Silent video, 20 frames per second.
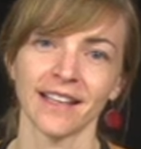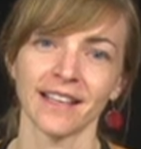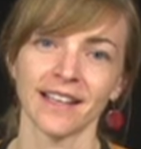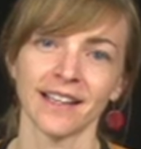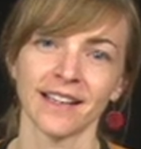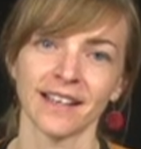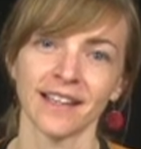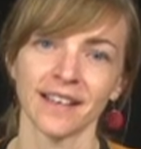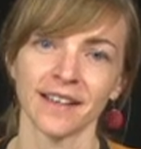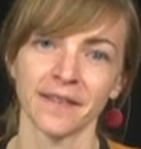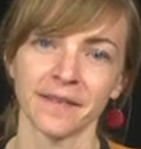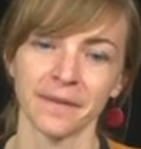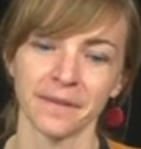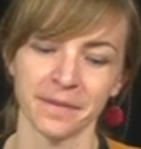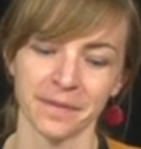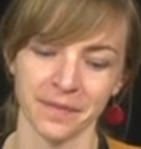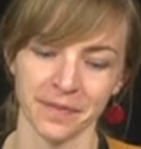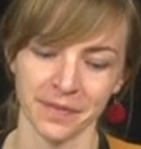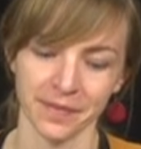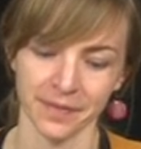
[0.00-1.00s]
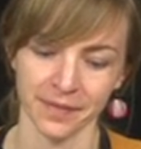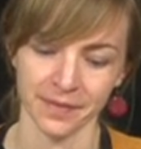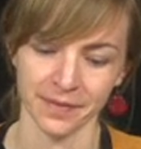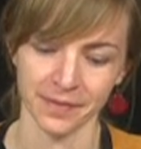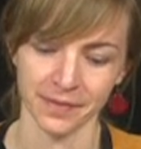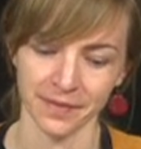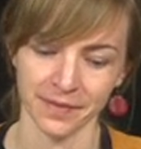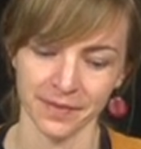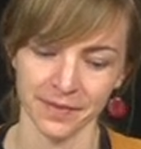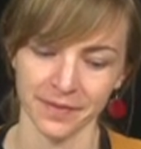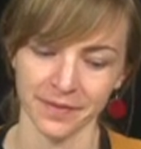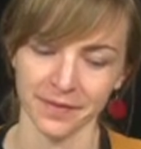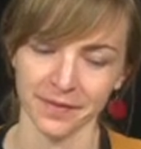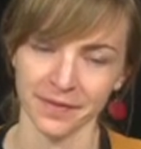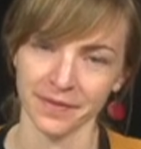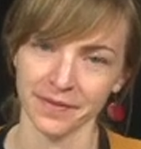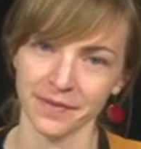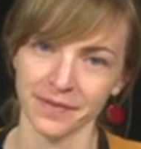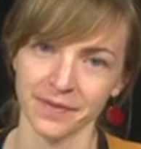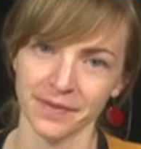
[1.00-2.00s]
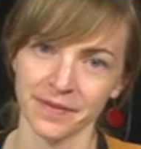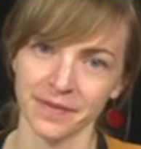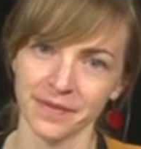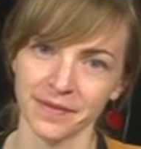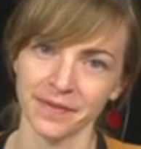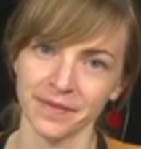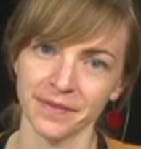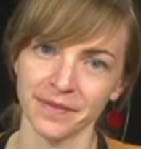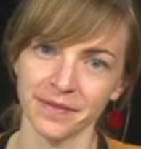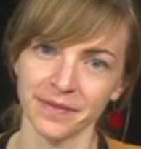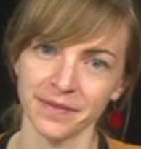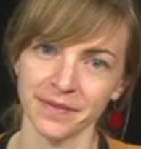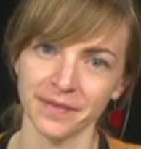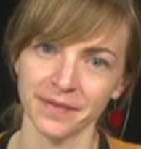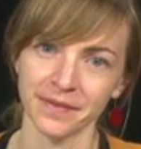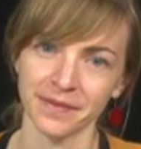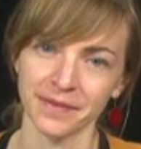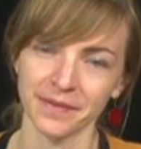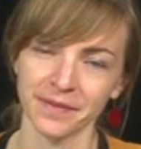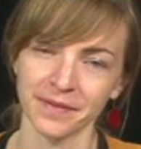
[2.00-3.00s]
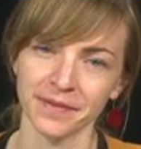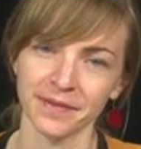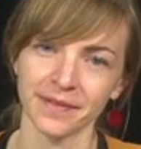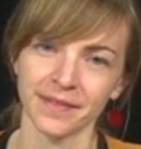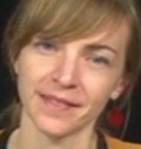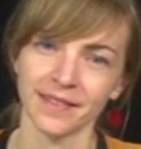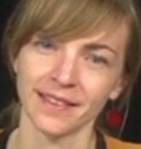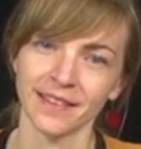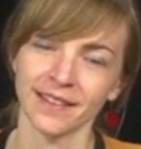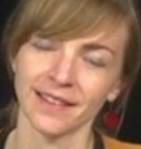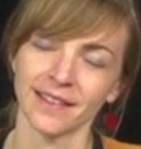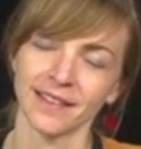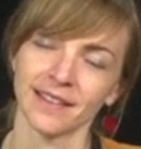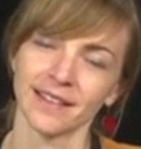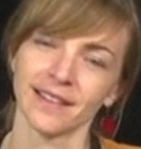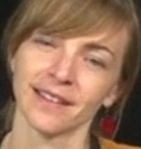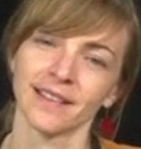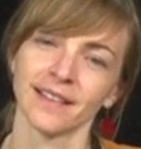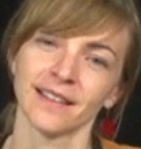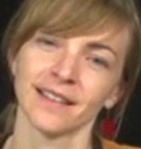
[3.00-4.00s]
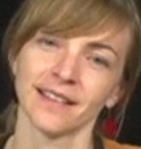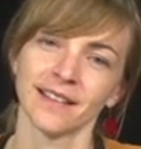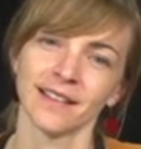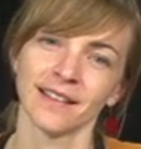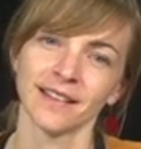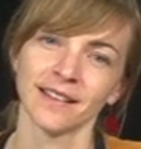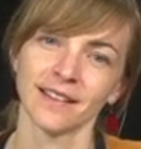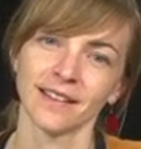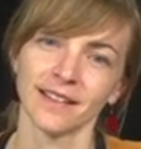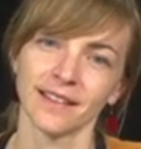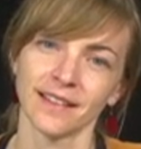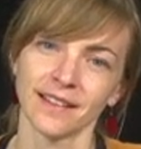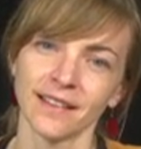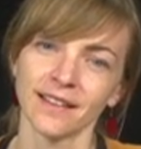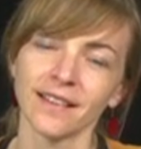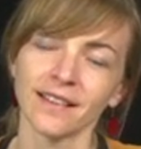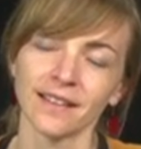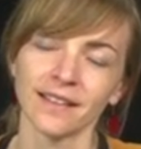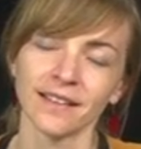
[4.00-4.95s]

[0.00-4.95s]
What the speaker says: The person shown says nothing.